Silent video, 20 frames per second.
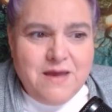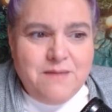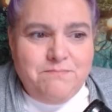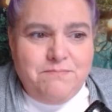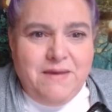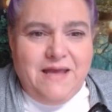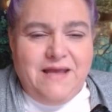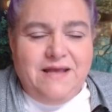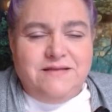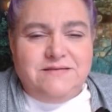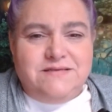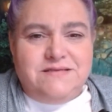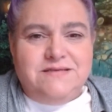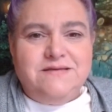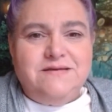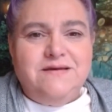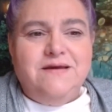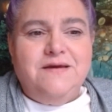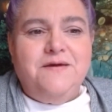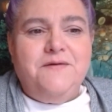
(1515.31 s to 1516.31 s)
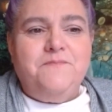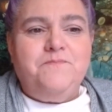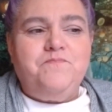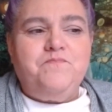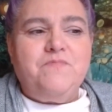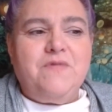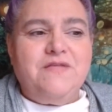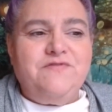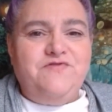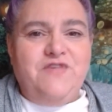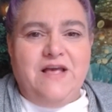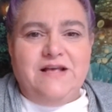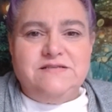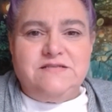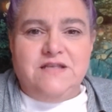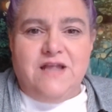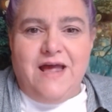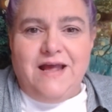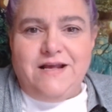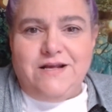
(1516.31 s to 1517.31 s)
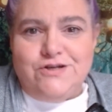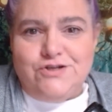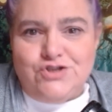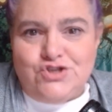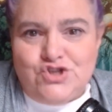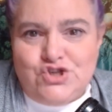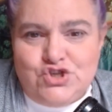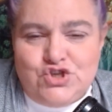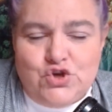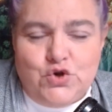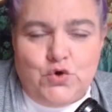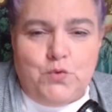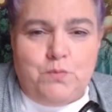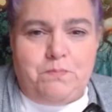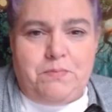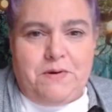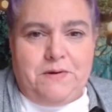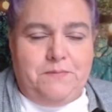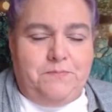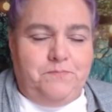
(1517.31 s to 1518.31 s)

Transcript: means things like soup,